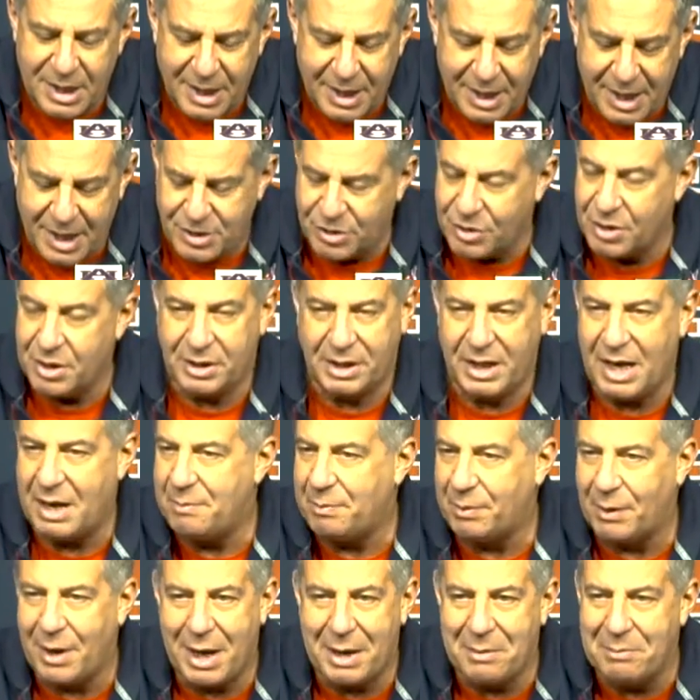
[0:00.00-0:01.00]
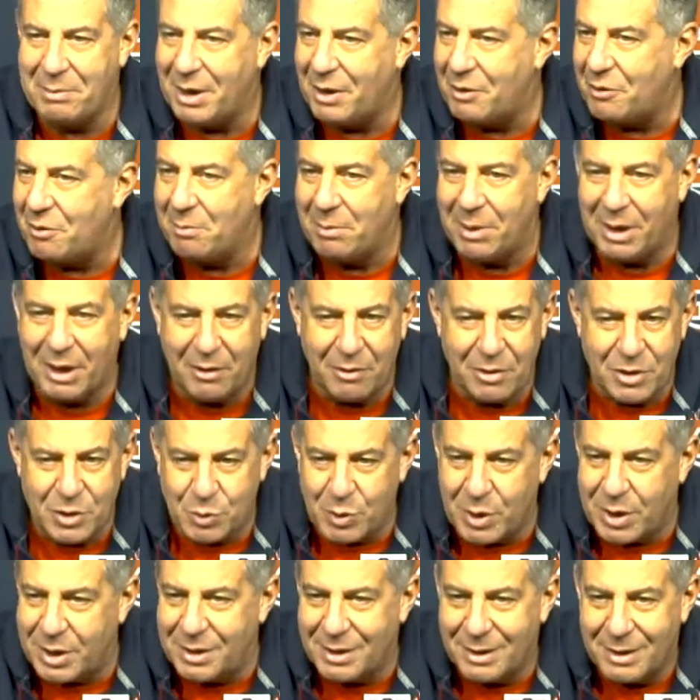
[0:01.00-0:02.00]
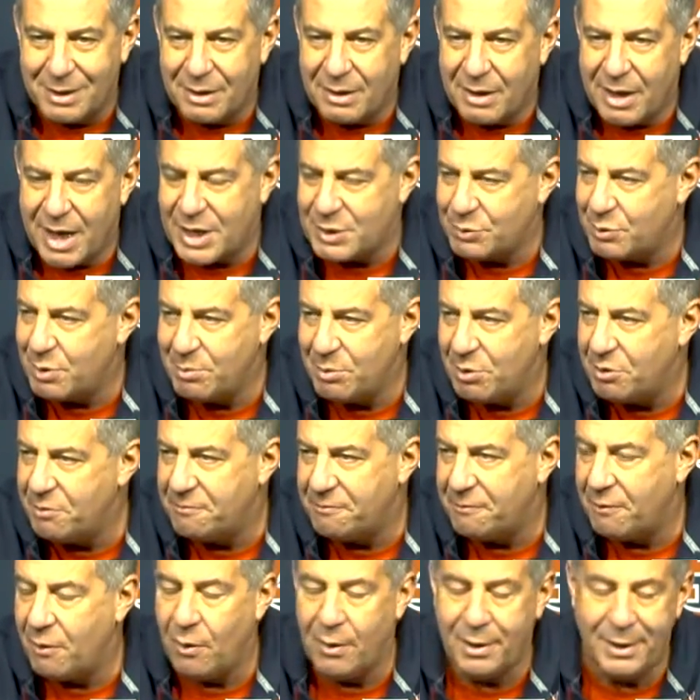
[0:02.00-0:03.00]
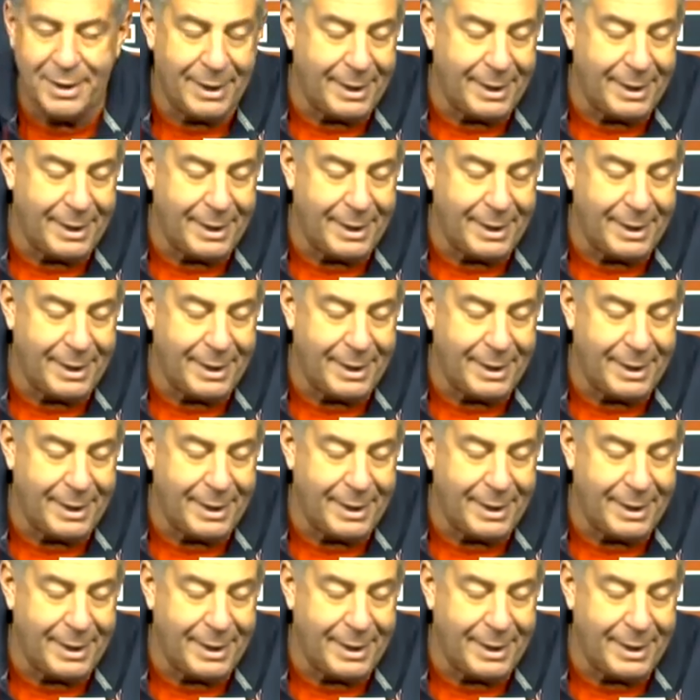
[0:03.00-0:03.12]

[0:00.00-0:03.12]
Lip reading: He's going to keep playing better and better as we move forward.